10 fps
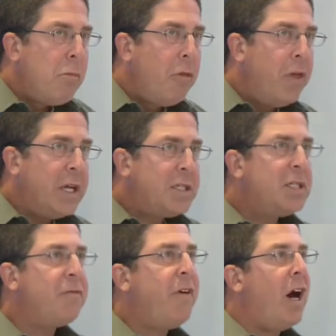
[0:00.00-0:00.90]
This
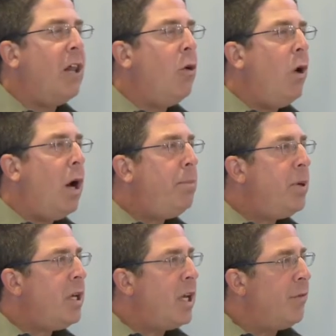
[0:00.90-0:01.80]
is a
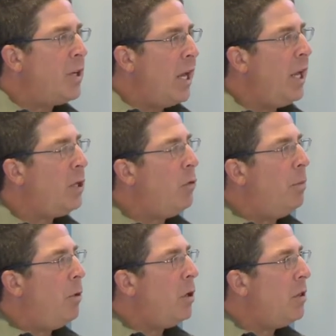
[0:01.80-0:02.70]
follow-up, give or take, to
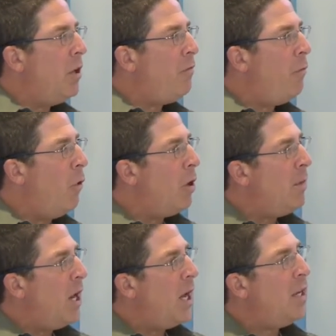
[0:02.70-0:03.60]
a book that
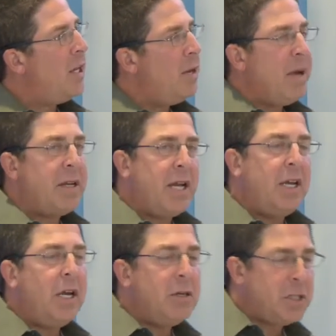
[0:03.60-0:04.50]
Fordham and I did about
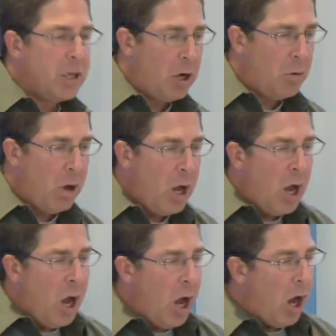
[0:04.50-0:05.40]
10 years ago
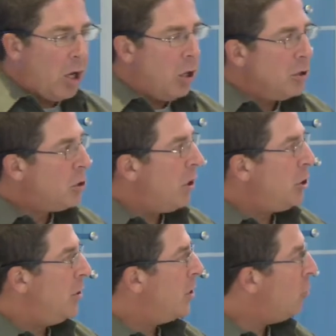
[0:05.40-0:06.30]
called
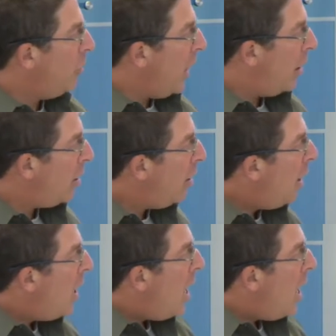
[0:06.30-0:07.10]
Stretching the School Dollar.